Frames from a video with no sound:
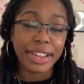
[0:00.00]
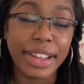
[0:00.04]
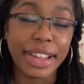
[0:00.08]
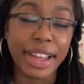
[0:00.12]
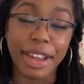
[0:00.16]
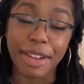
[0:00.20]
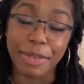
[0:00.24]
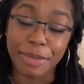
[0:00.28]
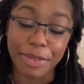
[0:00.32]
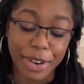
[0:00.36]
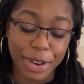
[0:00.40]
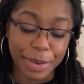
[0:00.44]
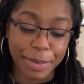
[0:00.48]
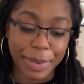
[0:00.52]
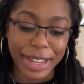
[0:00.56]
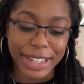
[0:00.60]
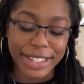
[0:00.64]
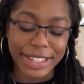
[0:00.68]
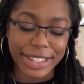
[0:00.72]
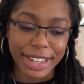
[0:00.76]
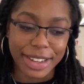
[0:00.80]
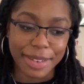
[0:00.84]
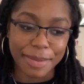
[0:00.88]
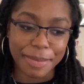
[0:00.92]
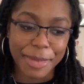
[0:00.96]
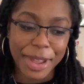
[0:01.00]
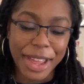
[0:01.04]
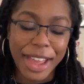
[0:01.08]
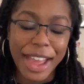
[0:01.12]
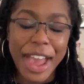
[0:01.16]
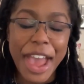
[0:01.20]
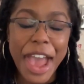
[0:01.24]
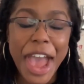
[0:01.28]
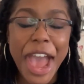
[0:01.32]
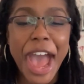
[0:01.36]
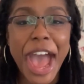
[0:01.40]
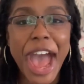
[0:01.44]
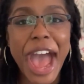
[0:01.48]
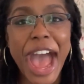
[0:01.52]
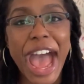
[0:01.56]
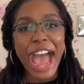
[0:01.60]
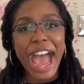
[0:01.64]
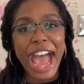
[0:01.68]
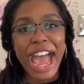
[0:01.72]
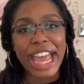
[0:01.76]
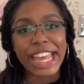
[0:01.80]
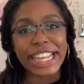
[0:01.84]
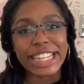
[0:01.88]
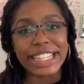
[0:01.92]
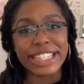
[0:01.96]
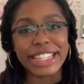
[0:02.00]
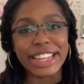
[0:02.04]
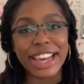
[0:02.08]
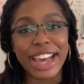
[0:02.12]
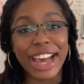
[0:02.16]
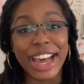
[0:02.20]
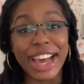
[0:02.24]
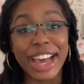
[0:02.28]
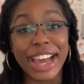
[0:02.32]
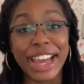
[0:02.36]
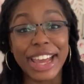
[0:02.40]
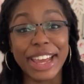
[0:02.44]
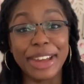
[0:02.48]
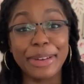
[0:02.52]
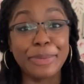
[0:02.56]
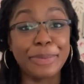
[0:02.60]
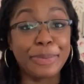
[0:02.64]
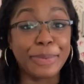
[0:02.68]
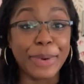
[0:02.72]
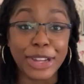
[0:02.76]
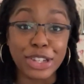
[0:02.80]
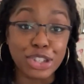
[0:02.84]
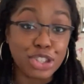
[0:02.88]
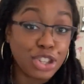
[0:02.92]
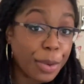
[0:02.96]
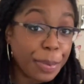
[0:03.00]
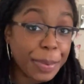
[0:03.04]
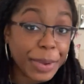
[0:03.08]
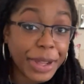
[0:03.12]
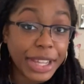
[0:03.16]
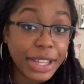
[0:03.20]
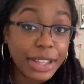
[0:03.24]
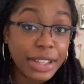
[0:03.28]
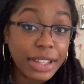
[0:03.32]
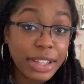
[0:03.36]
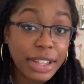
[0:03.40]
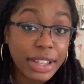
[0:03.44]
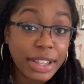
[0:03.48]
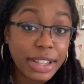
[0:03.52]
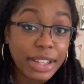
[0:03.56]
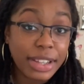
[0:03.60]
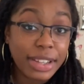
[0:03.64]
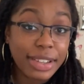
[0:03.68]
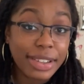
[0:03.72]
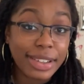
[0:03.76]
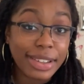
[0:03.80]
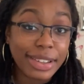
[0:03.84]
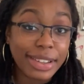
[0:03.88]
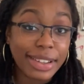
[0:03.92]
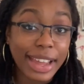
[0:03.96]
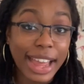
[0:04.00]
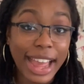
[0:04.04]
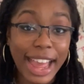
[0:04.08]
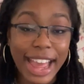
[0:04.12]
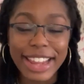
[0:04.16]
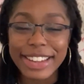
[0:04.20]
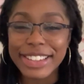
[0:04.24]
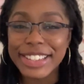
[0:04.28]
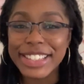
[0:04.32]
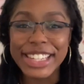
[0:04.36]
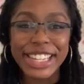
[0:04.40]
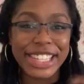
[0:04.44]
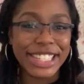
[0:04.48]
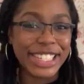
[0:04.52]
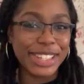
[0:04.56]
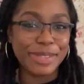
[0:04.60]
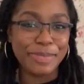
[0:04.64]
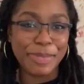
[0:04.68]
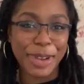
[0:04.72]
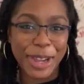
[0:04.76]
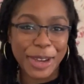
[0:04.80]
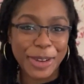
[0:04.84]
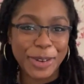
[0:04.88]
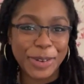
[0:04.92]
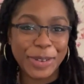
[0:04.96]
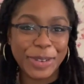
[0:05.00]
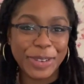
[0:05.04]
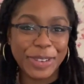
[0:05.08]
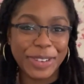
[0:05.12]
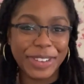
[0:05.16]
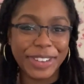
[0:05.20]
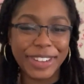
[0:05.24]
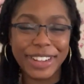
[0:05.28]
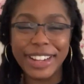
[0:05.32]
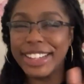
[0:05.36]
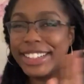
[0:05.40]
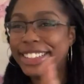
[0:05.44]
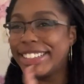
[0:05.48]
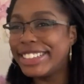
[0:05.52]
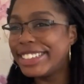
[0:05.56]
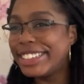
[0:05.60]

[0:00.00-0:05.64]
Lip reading: at a very bad time and I went shopping. And this is my haul.